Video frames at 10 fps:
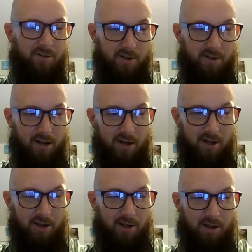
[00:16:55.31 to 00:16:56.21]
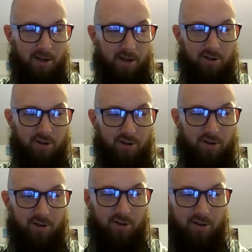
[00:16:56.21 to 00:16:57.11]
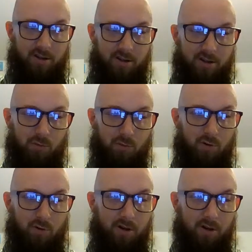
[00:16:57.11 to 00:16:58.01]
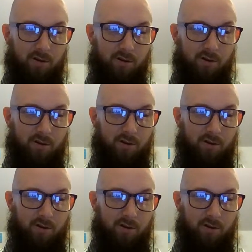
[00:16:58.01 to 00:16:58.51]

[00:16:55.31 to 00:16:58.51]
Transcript: Cash gets sworn in. Okay.